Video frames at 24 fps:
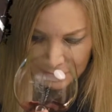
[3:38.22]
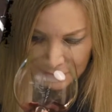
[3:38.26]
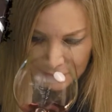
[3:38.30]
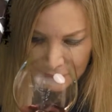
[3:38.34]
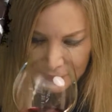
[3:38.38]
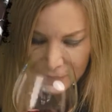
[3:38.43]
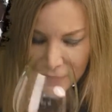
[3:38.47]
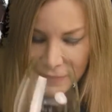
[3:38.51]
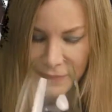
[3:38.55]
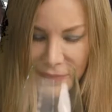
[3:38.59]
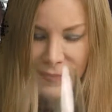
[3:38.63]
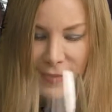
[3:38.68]

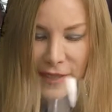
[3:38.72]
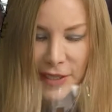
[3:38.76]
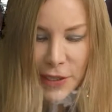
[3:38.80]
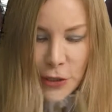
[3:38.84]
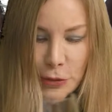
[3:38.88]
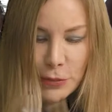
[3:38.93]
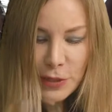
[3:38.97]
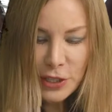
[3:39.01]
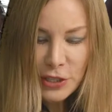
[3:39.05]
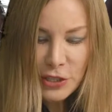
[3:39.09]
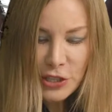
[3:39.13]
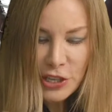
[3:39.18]
A little
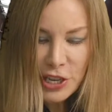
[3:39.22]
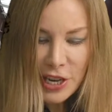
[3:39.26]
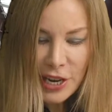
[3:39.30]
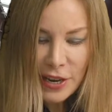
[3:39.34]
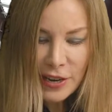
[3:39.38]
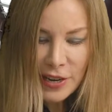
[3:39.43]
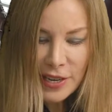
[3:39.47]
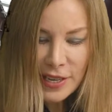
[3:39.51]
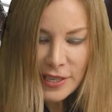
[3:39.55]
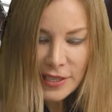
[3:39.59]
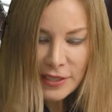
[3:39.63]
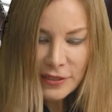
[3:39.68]
bit of
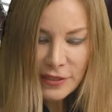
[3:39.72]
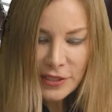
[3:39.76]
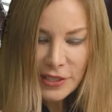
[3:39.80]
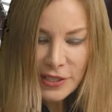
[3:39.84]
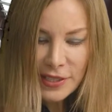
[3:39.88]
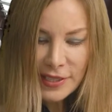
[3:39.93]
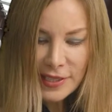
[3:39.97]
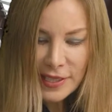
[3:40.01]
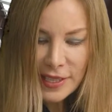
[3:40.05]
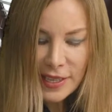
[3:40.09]
cherry, which is